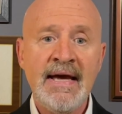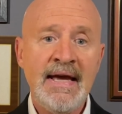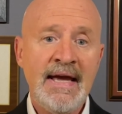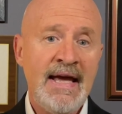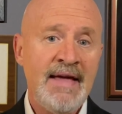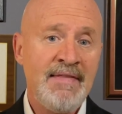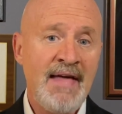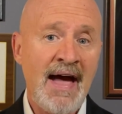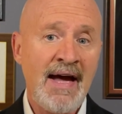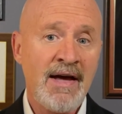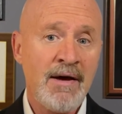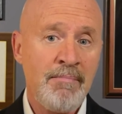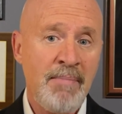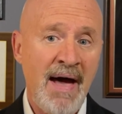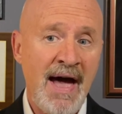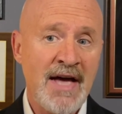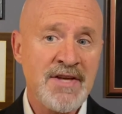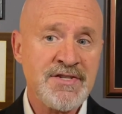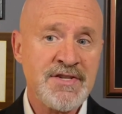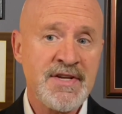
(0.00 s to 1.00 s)
In that
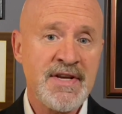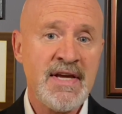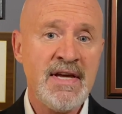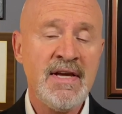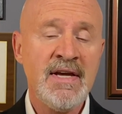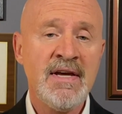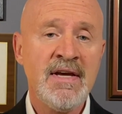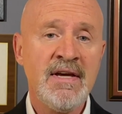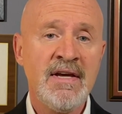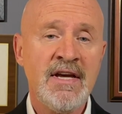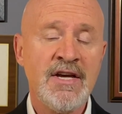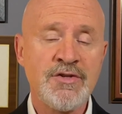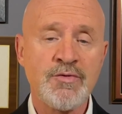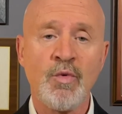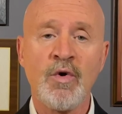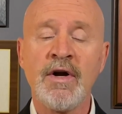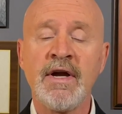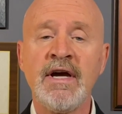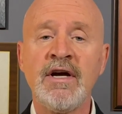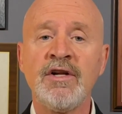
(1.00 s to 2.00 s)
capacity, his
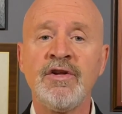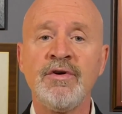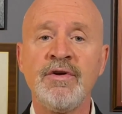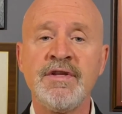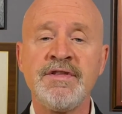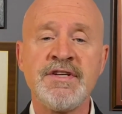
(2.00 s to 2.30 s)
work included